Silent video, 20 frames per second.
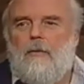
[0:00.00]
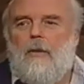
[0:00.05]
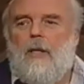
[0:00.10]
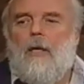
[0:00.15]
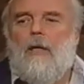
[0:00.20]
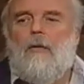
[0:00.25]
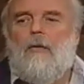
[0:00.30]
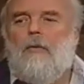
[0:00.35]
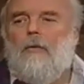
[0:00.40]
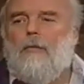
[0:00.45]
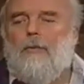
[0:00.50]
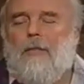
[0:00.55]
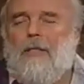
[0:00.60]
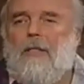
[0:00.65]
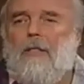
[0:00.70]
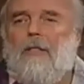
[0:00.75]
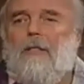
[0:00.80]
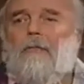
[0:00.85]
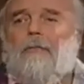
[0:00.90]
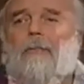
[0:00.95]
I lose
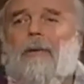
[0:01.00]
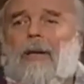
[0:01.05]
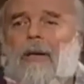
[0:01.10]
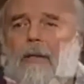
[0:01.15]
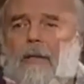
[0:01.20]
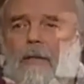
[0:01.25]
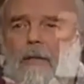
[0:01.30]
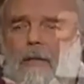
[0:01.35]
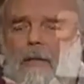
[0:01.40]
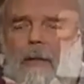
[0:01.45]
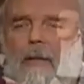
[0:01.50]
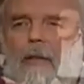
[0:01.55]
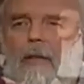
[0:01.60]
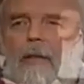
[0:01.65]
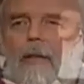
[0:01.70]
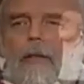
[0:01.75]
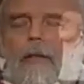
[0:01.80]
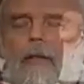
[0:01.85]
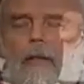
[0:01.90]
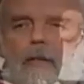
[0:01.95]
myself by
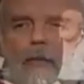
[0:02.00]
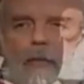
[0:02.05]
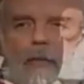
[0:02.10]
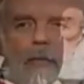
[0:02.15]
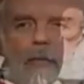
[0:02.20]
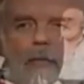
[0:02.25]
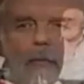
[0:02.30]
understanding you.